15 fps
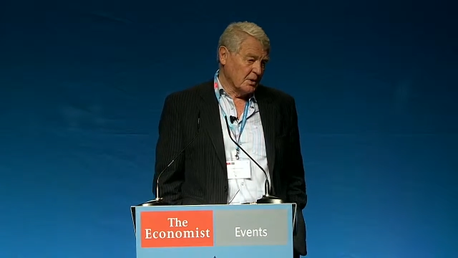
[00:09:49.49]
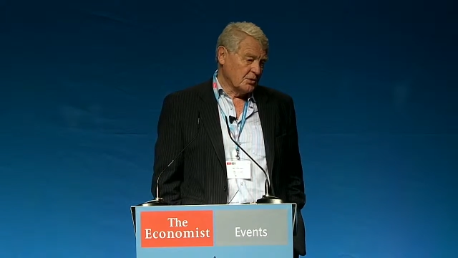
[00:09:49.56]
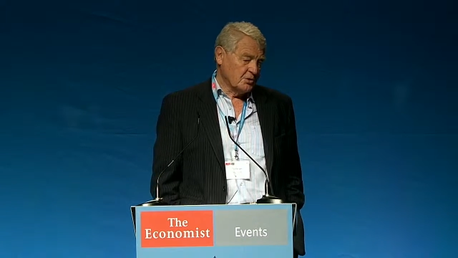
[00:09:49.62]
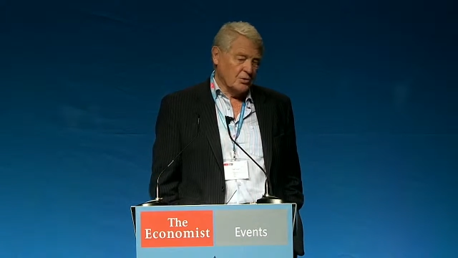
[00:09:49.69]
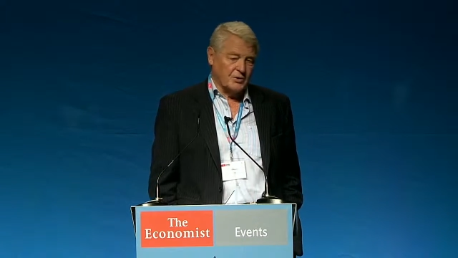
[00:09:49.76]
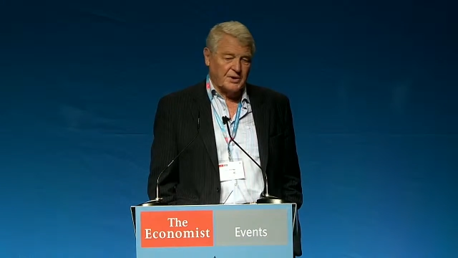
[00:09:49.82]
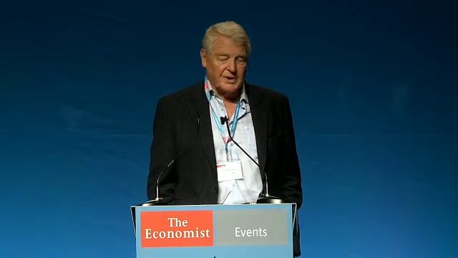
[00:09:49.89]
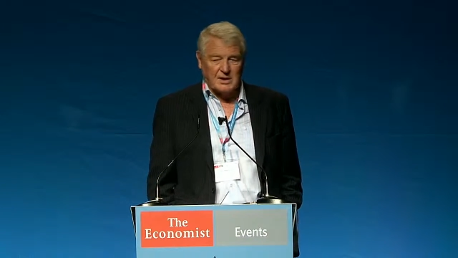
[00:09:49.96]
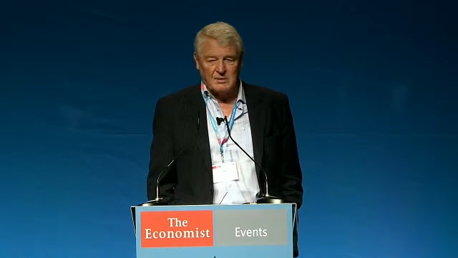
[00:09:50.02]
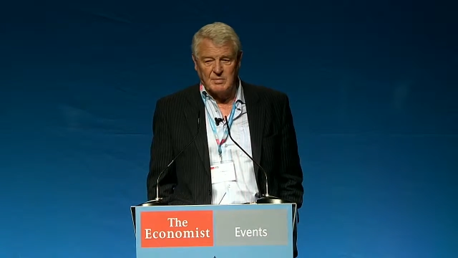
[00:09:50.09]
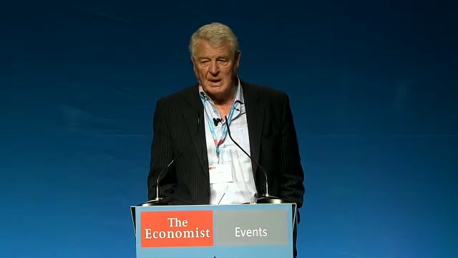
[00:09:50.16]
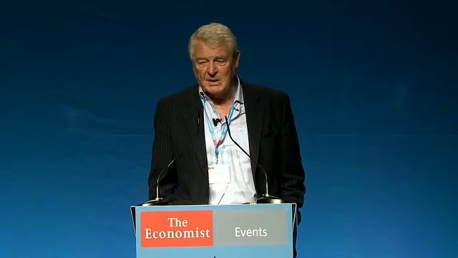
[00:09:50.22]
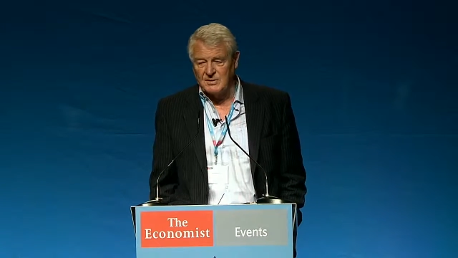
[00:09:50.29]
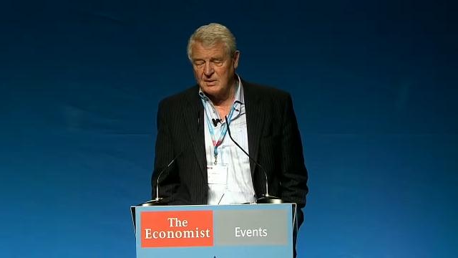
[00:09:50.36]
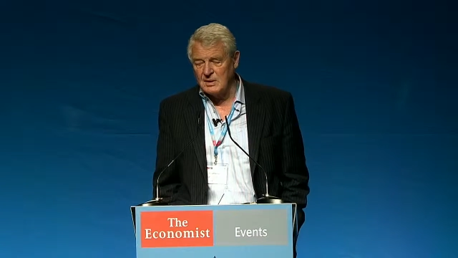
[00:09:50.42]
talking
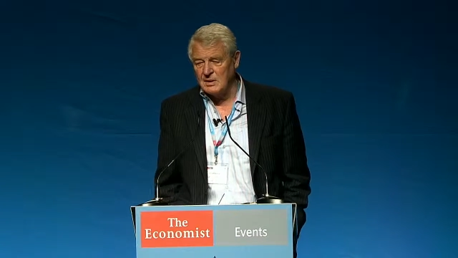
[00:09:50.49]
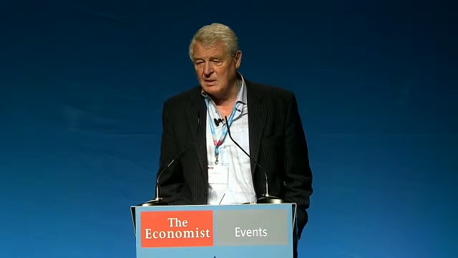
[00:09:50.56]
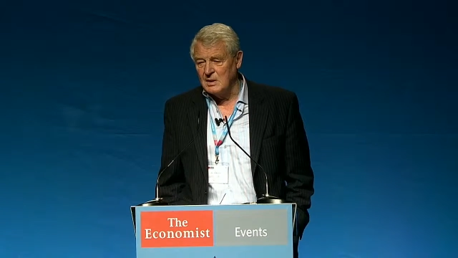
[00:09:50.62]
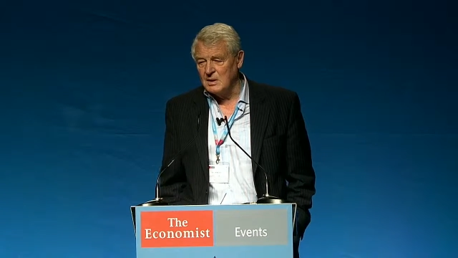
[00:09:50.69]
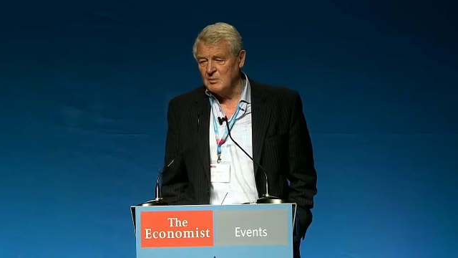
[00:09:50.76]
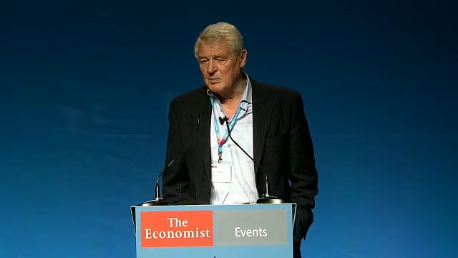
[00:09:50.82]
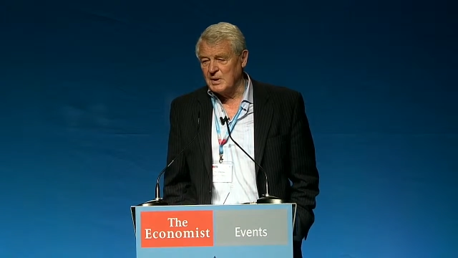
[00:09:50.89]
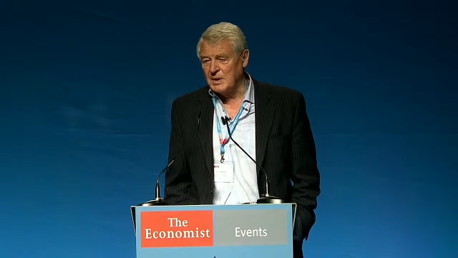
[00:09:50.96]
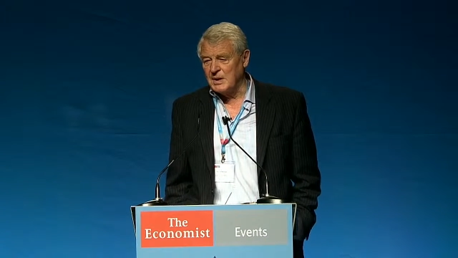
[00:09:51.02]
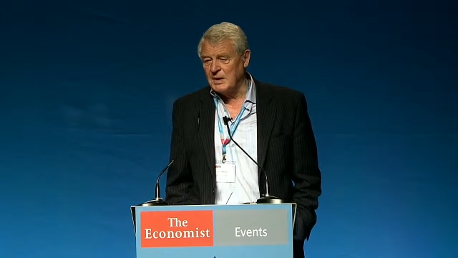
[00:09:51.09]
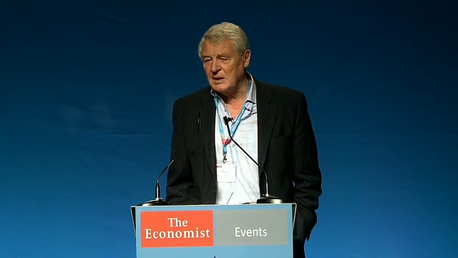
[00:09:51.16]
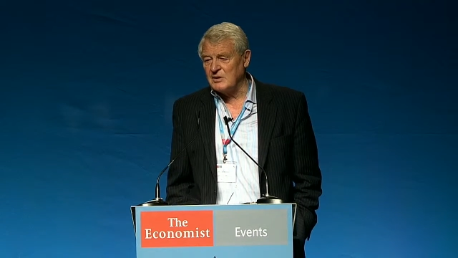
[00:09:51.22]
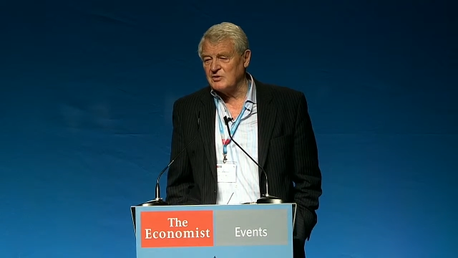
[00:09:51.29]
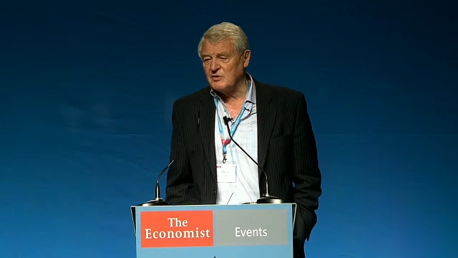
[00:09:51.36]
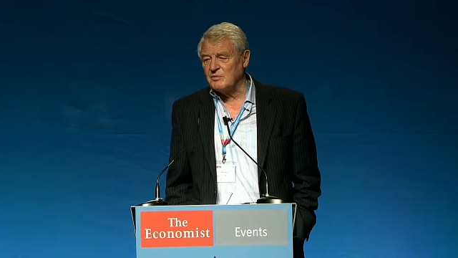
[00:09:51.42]
about the
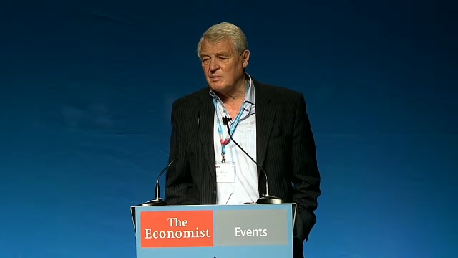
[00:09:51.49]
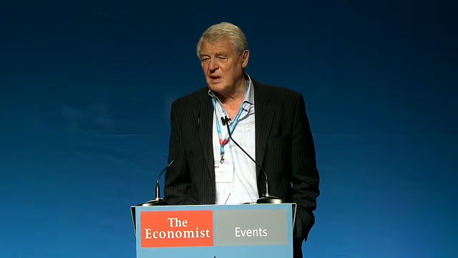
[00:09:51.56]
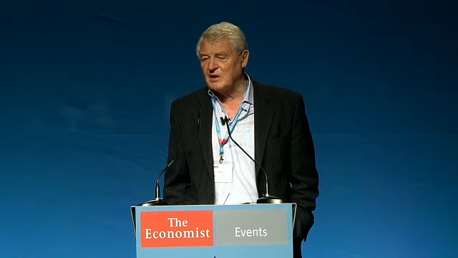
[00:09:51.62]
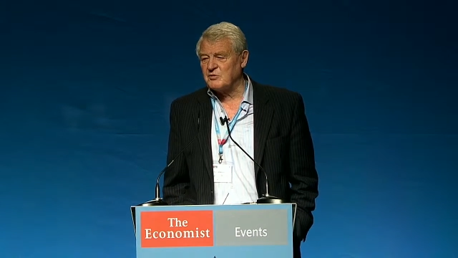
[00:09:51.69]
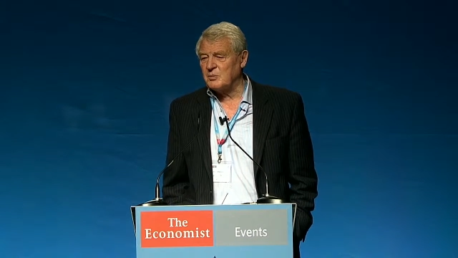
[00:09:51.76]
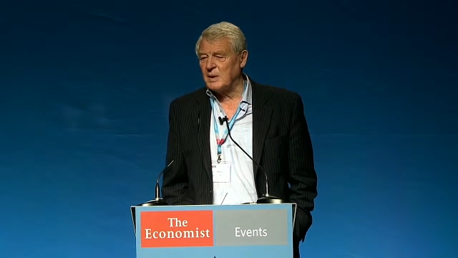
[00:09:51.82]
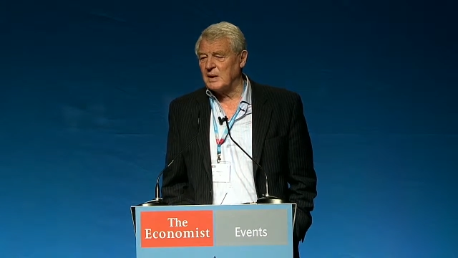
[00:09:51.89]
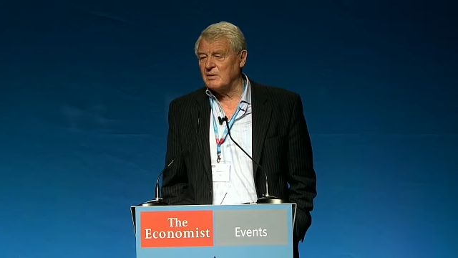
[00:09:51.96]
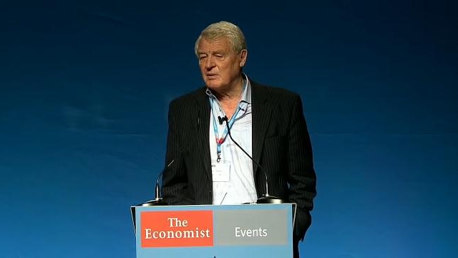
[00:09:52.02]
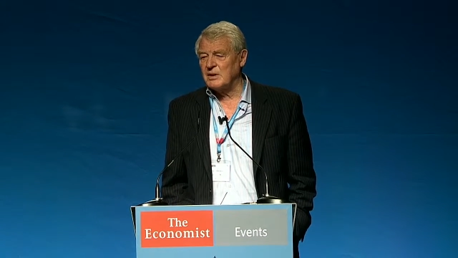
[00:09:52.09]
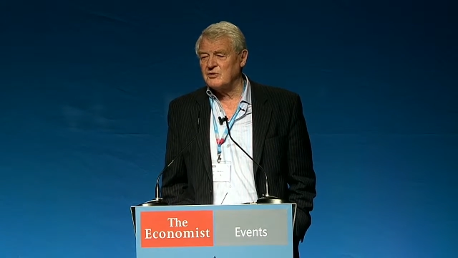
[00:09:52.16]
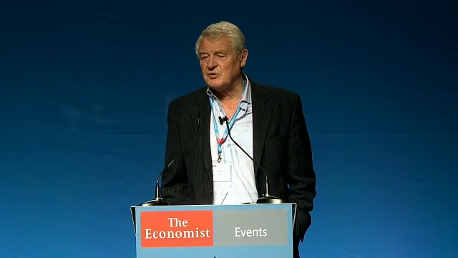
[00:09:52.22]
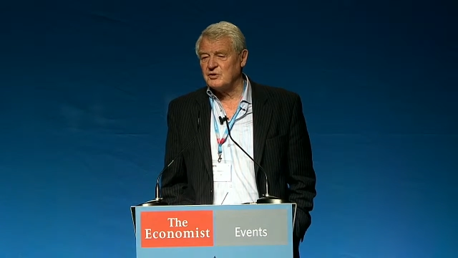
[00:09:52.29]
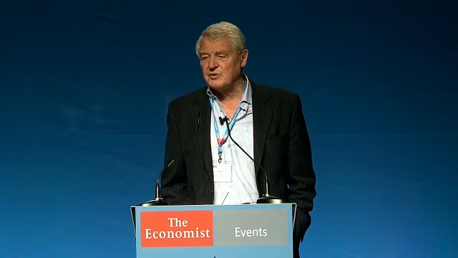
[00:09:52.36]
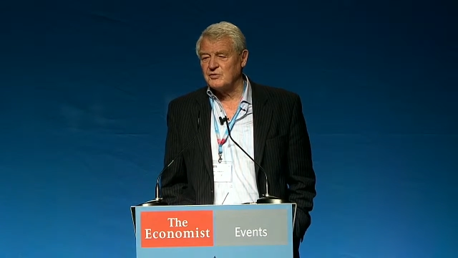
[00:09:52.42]
beginnings of mass
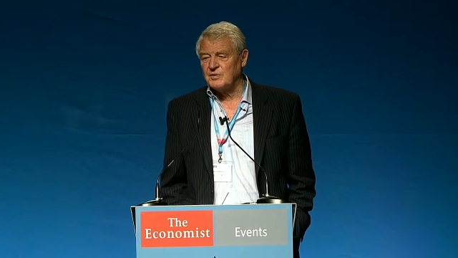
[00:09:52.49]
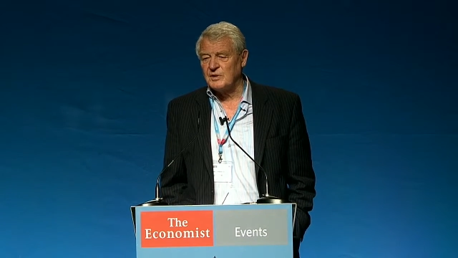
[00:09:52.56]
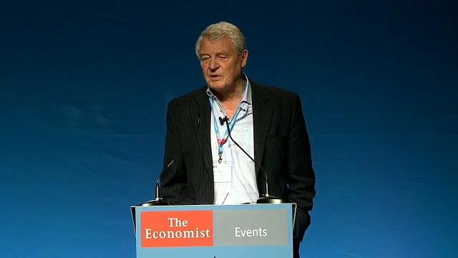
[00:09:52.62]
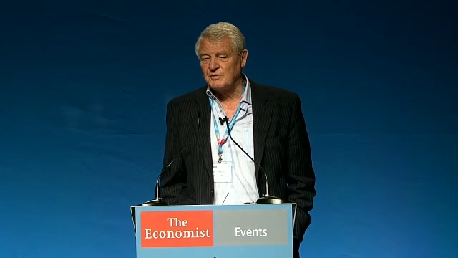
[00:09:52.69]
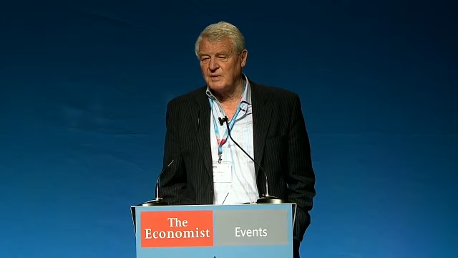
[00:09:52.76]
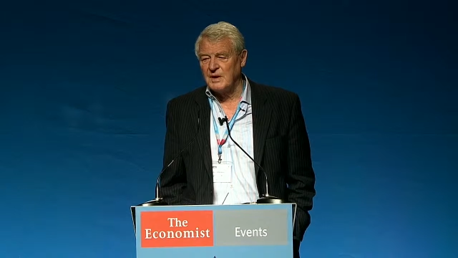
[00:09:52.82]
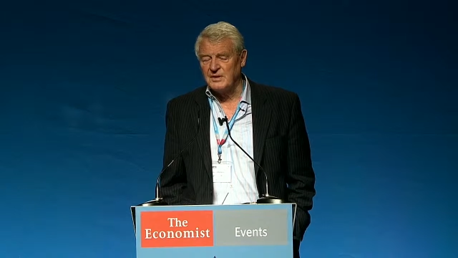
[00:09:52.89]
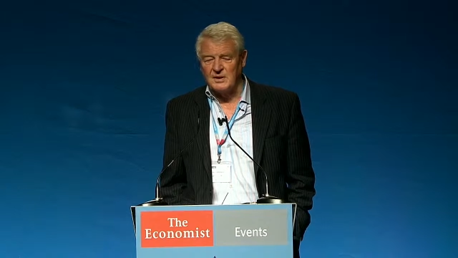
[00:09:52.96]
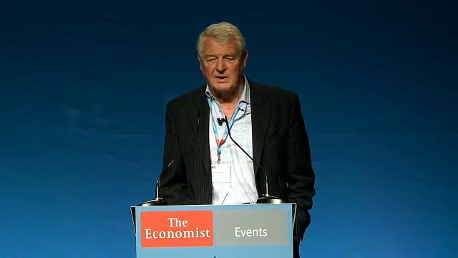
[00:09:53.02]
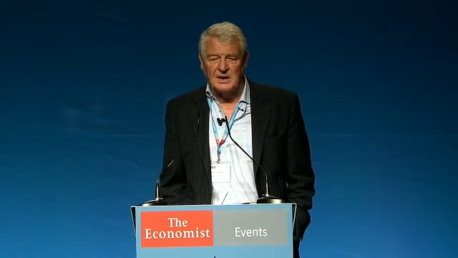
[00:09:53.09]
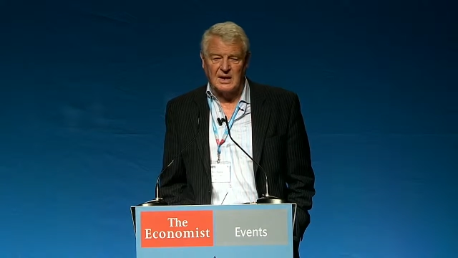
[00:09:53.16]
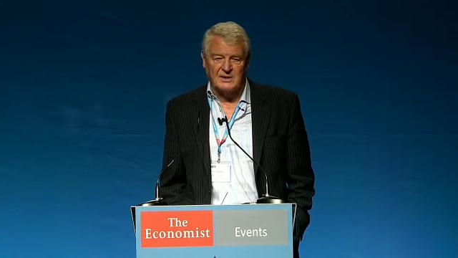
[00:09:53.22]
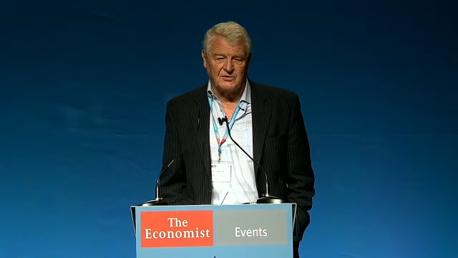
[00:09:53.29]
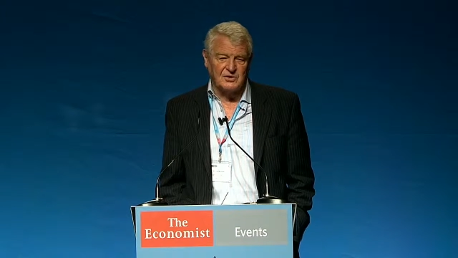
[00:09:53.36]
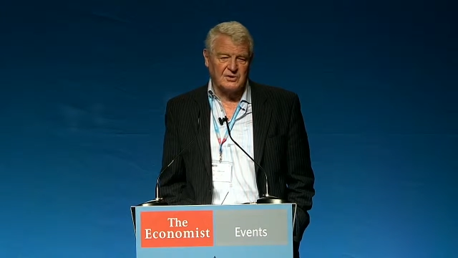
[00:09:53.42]
migrations from the flooded
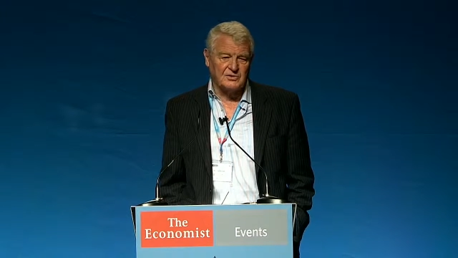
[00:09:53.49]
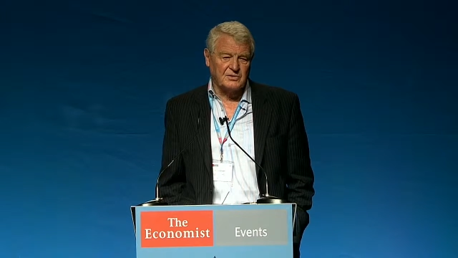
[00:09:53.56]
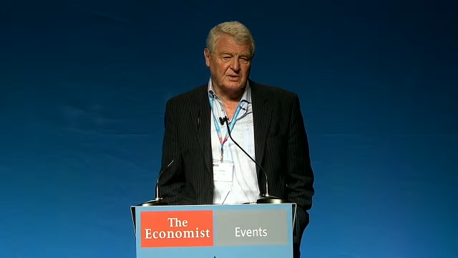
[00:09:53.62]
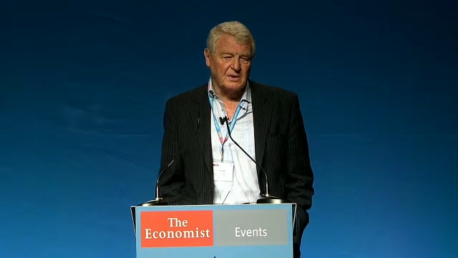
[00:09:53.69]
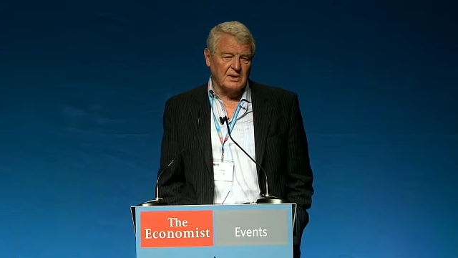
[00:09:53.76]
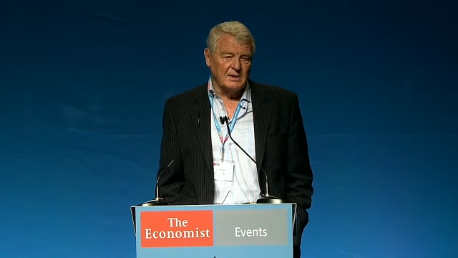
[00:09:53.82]
Ganges